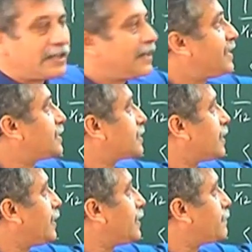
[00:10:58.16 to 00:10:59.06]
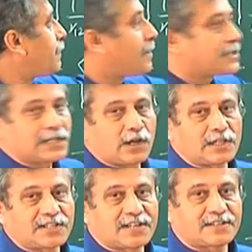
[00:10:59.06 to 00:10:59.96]
It is it is famously
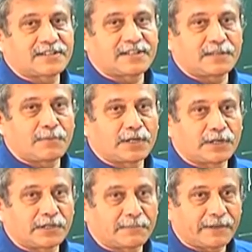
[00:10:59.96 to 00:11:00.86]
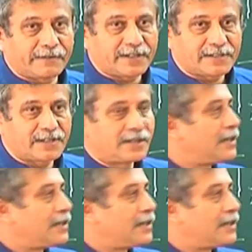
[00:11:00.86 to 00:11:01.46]
called charge density bond order matrix.